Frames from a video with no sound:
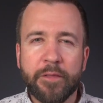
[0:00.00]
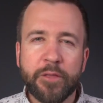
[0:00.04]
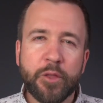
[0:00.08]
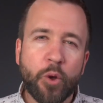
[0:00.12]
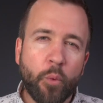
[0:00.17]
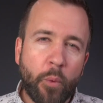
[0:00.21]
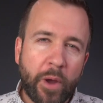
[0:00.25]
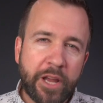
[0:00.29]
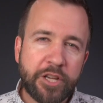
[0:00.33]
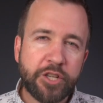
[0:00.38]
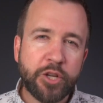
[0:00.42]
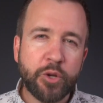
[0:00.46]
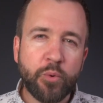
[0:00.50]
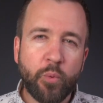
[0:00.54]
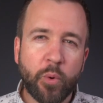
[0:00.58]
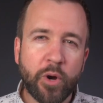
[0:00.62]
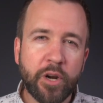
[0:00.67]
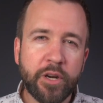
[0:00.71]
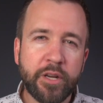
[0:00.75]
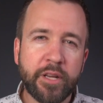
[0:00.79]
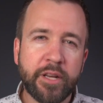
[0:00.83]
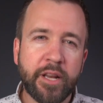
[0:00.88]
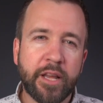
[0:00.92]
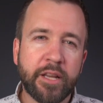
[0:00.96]
The way she
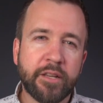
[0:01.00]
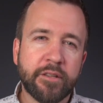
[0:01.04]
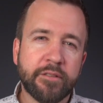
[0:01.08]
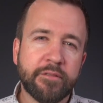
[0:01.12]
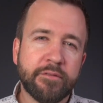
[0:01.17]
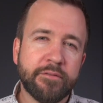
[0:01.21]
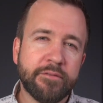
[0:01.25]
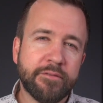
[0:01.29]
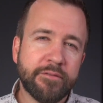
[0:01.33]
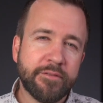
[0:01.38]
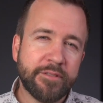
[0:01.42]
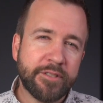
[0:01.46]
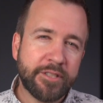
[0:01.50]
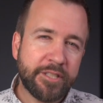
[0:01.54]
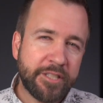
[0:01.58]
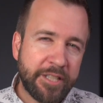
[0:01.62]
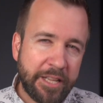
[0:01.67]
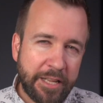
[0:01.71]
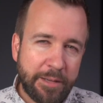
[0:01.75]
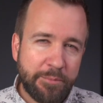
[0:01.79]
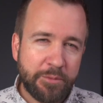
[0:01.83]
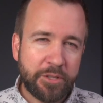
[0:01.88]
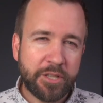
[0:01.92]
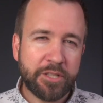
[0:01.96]
worded it
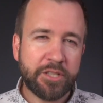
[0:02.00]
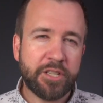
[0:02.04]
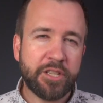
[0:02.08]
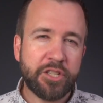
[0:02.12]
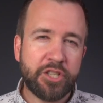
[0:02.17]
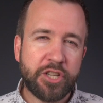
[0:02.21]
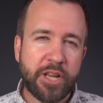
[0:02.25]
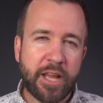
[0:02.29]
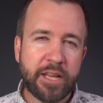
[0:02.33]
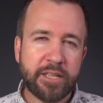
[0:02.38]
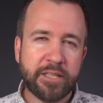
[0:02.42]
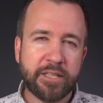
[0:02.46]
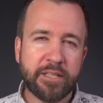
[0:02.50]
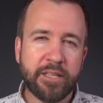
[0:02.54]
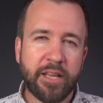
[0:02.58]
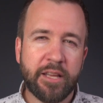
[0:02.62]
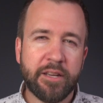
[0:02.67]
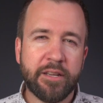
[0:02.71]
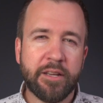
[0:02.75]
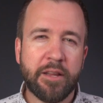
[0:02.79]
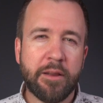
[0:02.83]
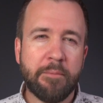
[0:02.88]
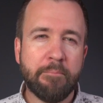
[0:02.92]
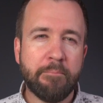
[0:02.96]
seems to suggest
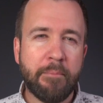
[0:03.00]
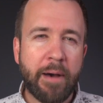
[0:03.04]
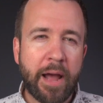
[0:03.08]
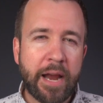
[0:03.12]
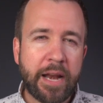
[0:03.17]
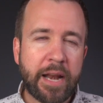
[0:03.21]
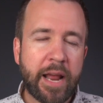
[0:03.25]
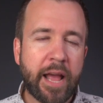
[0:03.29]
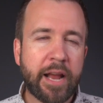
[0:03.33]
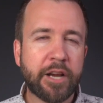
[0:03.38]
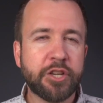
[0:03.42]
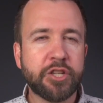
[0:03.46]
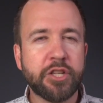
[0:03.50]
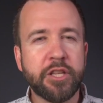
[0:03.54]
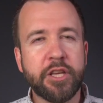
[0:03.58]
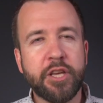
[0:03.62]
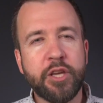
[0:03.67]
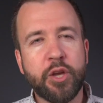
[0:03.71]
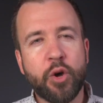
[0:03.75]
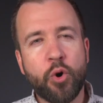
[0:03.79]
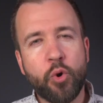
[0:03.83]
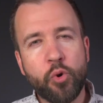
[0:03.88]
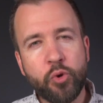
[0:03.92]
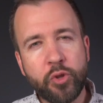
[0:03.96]
that it might
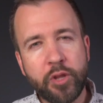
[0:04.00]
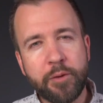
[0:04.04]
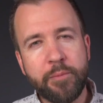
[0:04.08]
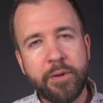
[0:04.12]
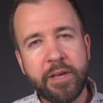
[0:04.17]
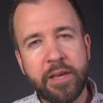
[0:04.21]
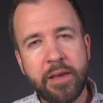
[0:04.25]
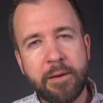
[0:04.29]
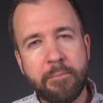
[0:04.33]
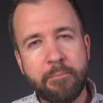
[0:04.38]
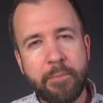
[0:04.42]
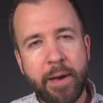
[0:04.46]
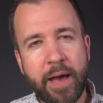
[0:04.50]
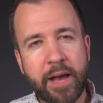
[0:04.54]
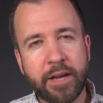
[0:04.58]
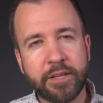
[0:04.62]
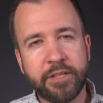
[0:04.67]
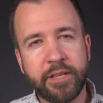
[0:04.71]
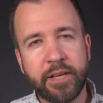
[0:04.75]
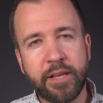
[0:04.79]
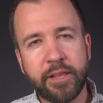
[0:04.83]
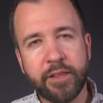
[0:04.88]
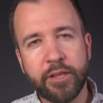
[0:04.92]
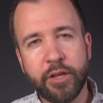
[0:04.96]
actually only be
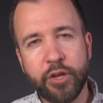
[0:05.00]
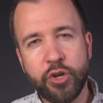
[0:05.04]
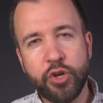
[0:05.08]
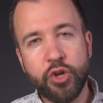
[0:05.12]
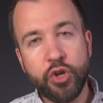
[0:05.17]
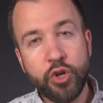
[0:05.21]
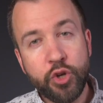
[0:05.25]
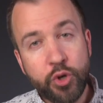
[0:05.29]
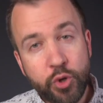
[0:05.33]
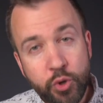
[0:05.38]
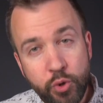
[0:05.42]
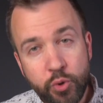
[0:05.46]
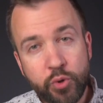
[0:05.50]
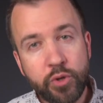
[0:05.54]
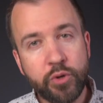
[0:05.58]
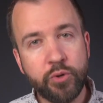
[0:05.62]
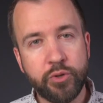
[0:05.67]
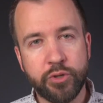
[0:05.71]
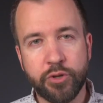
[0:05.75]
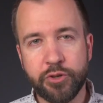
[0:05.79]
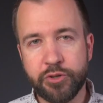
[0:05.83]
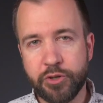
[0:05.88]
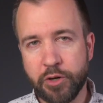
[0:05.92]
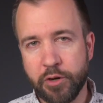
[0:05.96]
impacting the new
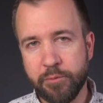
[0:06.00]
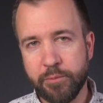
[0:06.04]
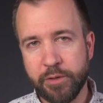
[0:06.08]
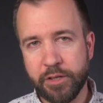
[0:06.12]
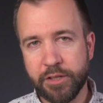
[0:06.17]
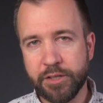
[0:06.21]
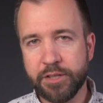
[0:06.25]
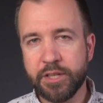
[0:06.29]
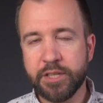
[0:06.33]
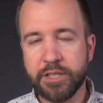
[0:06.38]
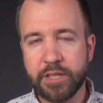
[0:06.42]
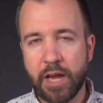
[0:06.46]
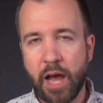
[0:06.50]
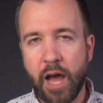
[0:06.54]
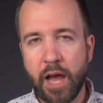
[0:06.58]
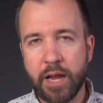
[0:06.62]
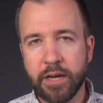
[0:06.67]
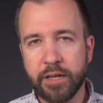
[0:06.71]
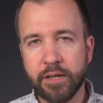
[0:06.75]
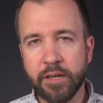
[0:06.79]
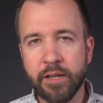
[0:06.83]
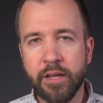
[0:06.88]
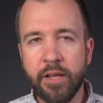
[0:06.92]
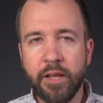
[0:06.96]
user terminal
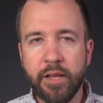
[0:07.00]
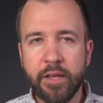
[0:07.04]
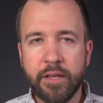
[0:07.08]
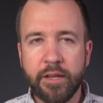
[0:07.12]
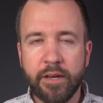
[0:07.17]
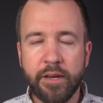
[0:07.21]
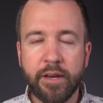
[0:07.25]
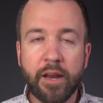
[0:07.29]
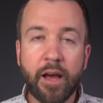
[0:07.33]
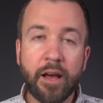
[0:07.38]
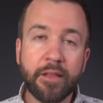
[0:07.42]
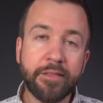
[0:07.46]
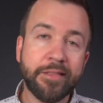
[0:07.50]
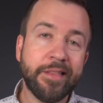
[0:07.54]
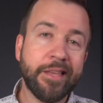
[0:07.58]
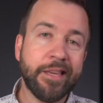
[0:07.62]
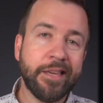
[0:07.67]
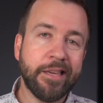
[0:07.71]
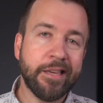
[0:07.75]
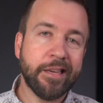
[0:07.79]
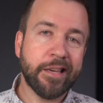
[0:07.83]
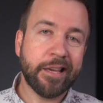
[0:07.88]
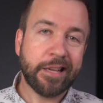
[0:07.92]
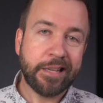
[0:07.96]
design, not
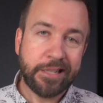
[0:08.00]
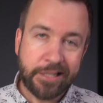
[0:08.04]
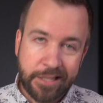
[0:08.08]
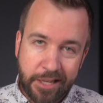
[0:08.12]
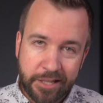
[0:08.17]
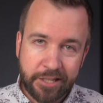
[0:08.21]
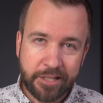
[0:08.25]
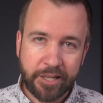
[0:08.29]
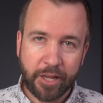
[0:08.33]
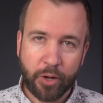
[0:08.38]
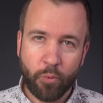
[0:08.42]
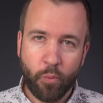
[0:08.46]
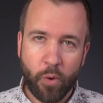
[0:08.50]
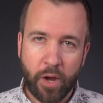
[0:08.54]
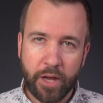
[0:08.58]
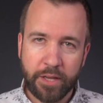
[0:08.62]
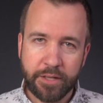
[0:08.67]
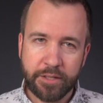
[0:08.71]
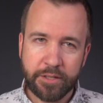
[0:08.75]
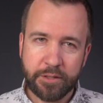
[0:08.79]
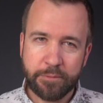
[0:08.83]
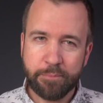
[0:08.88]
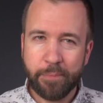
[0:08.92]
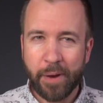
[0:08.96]
the existing
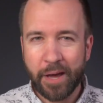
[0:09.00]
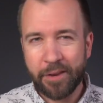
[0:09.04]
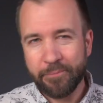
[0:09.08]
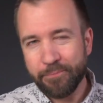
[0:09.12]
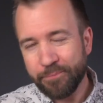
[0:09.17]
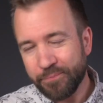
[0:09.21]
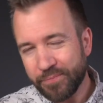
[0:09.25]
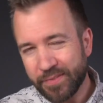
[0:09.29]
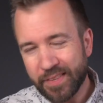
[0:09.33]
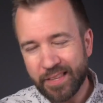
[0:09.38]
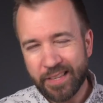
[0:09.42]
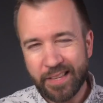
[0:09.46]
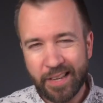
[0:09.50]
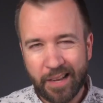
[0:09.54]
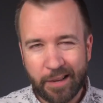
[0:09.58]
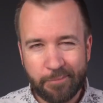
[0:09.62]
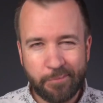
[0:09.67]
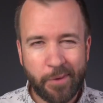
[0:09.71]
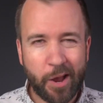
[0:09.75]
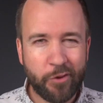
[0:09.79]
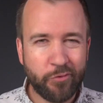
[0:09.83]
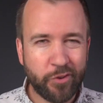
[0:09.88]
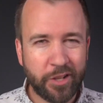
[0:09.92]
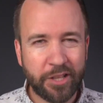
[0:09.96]
ones, but I'm
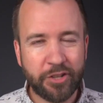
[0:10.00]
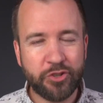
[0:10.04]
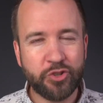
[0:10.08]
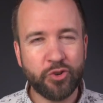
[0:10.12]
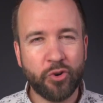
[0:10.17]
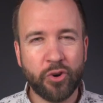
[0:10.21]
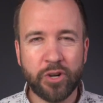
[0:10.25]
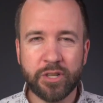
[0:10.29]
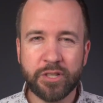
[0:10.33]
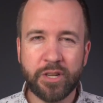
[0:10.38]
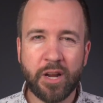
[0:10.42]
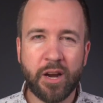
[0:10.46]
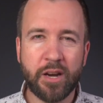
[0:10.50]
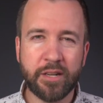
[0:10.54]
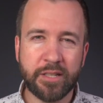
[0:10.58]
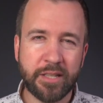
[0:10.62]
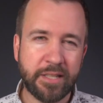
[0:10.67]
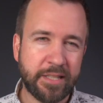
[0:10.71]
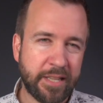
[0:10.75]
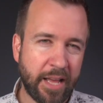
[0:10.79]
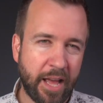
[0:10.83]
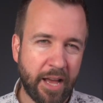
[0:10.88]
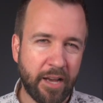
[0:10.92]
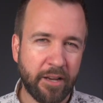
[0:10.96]
not really sure, it's hard to
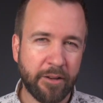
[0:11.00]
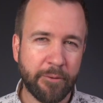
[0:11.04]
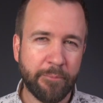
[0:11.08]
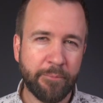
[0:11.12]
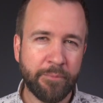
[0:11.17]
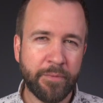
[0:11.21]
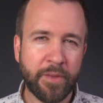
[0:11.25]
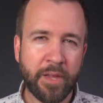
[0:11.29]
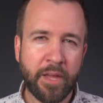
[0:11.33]
tell.